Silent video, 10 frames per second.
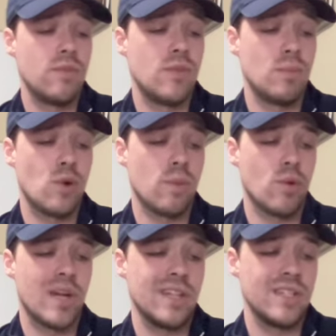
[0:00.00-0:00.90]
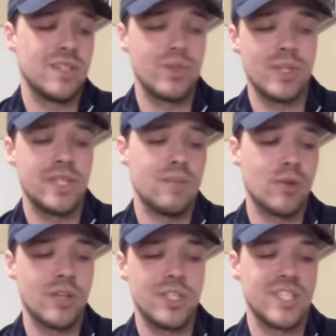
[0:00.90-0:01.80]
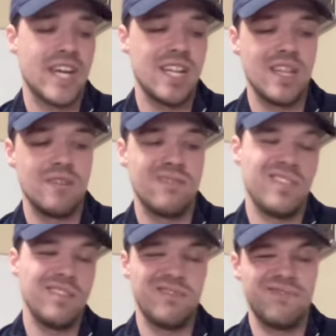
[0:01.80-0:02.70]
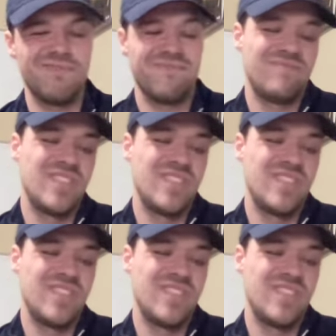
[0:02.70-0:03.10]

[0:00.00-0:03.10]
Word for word: The more and more I listen to it, the more it's just kind of. Mm.